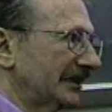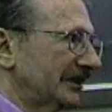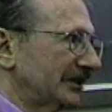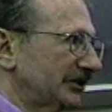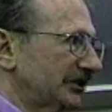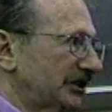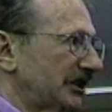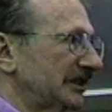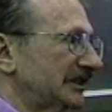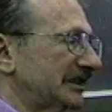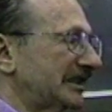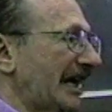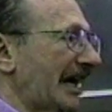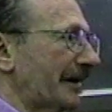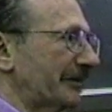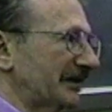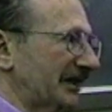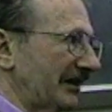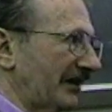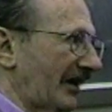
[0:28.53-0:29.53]
She's
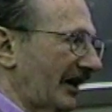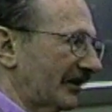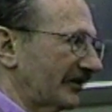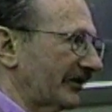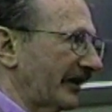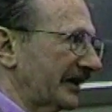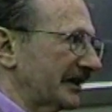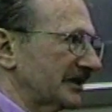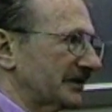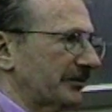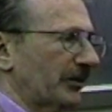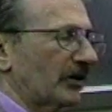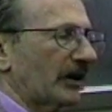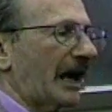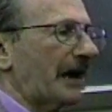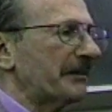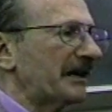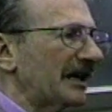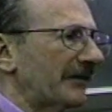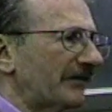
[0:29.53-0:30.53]
damn near our greatest poet. I
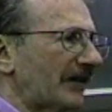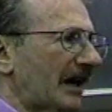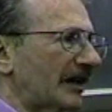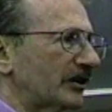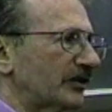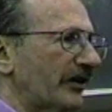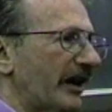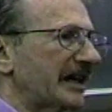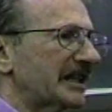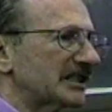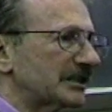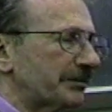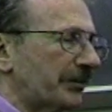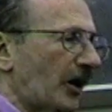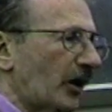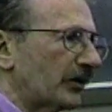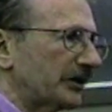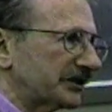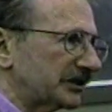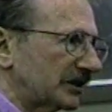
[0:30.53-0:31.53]
mean, if our greatest
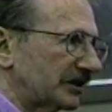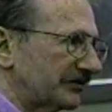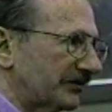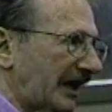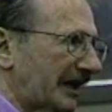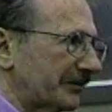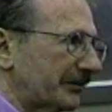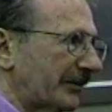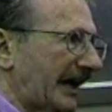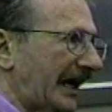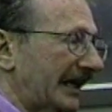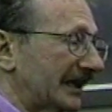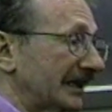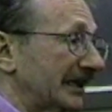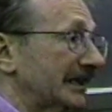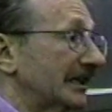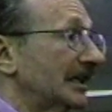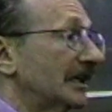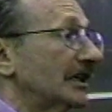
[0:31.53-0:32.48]
poets can write badly,